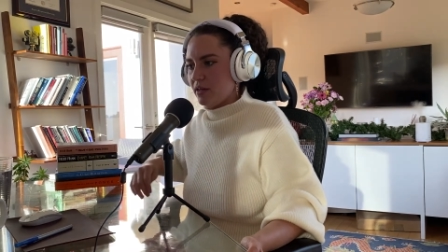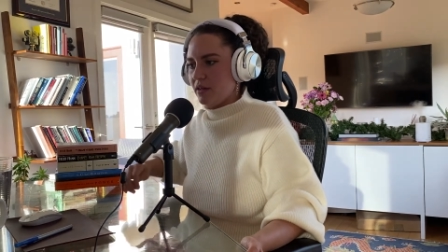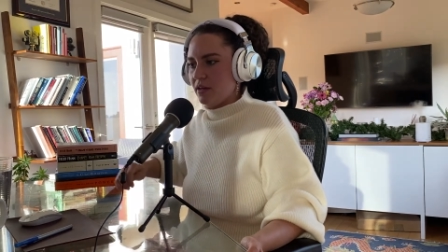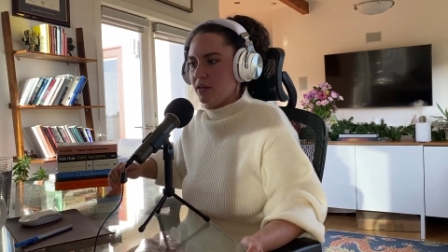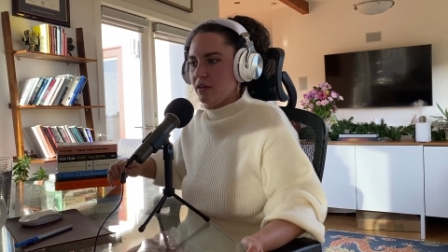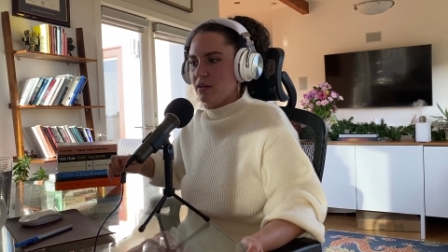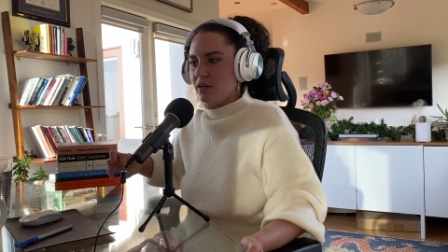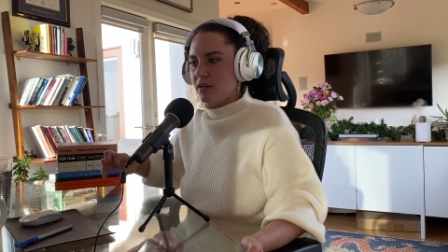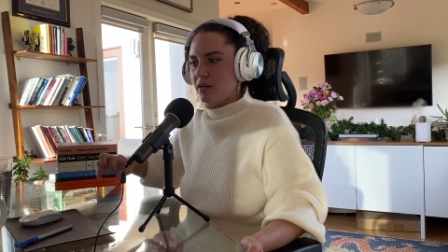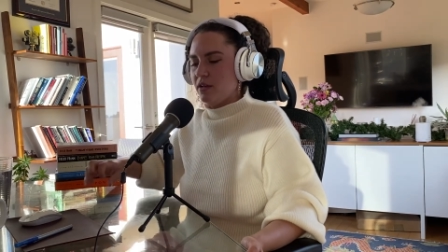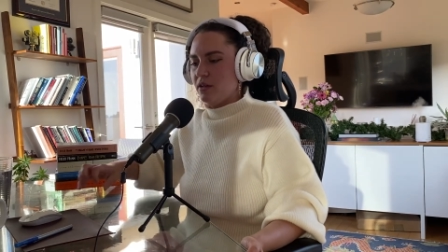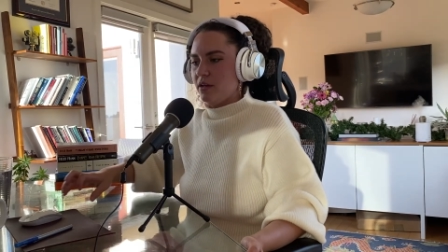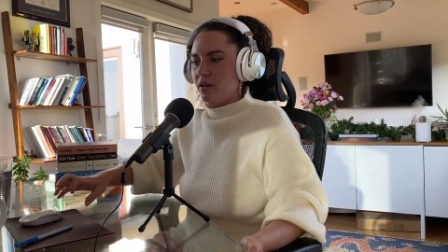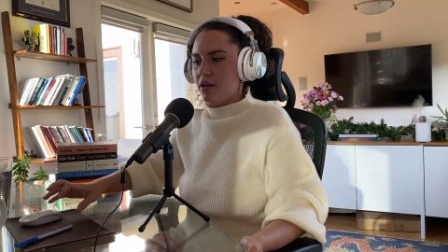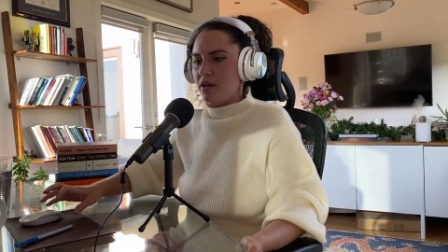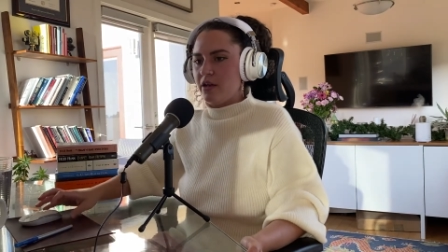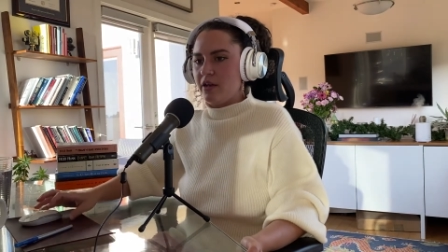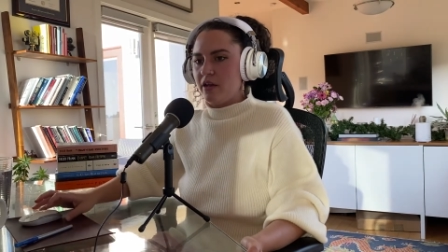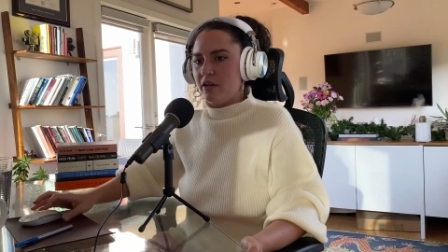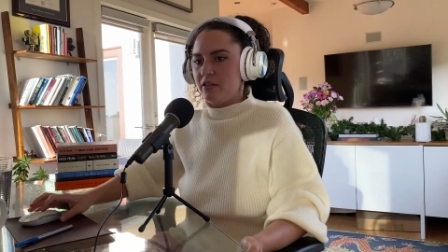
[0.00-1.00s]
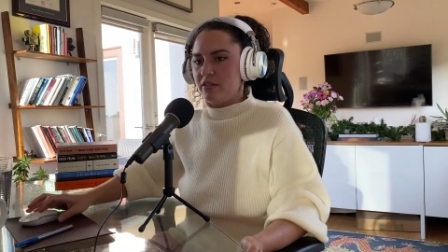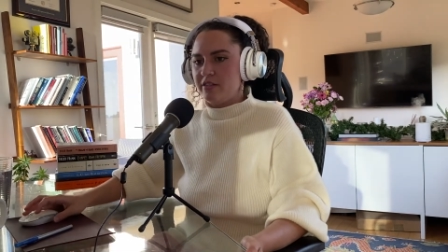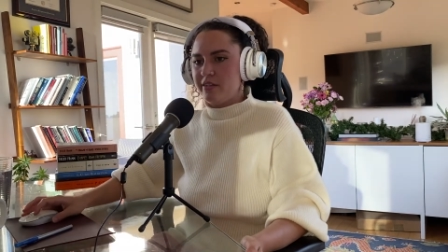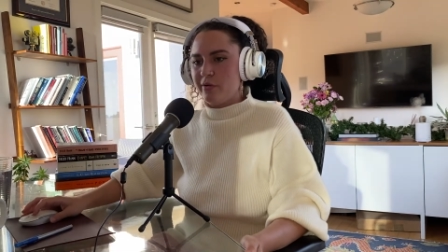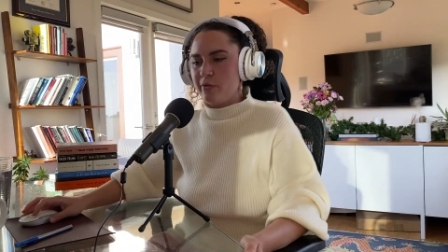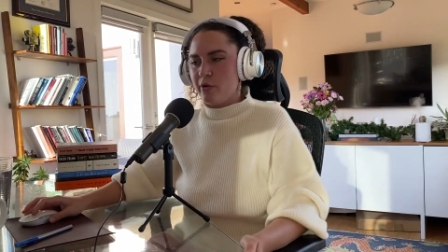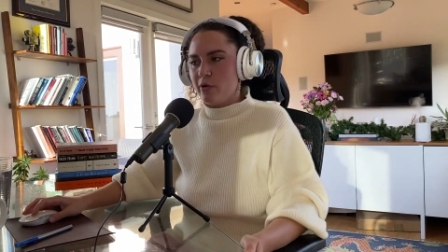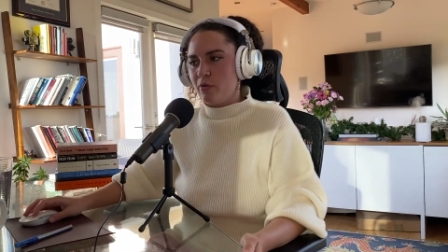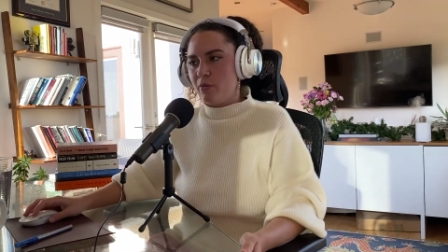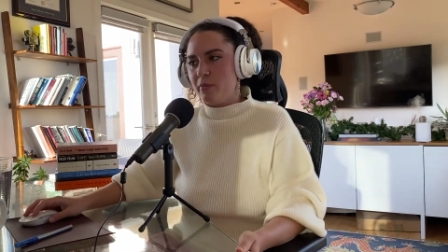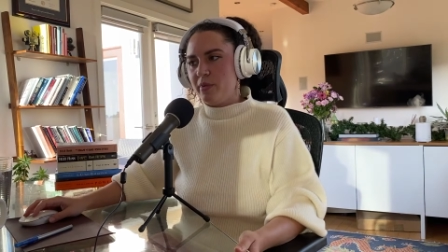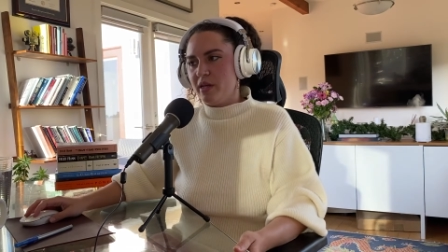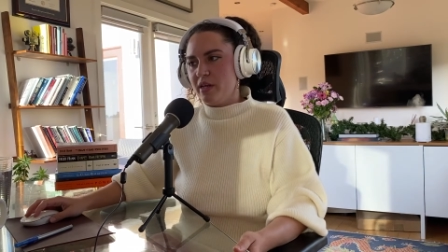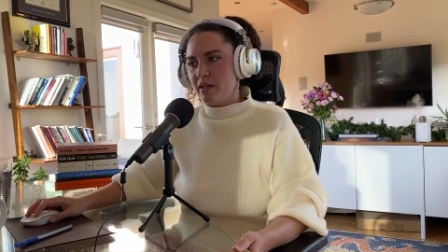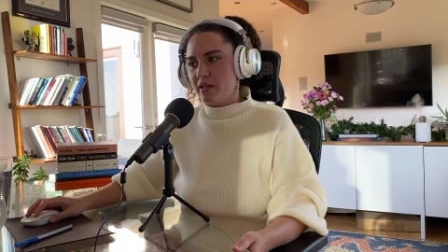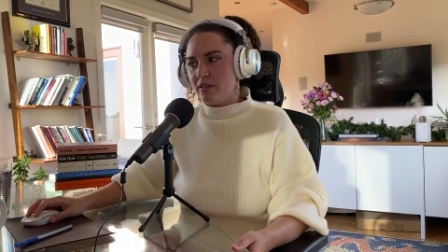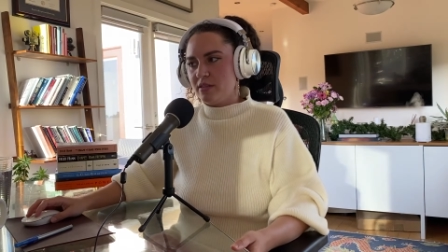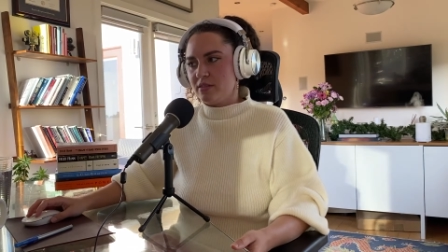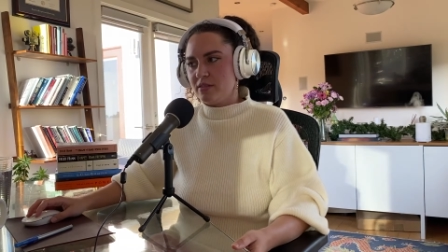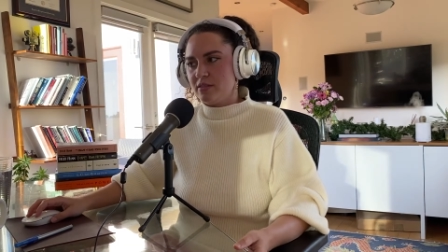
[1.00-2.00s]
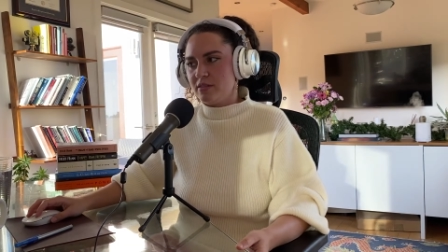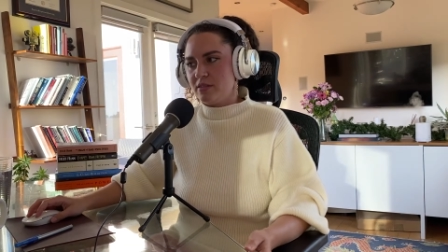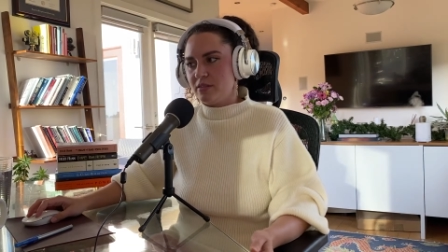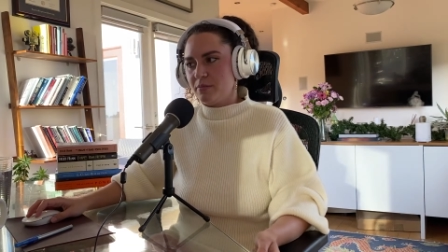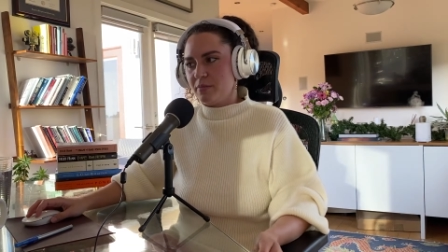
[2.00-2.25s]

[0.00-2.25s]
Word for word: keep asking you to tell me. 0 minutes,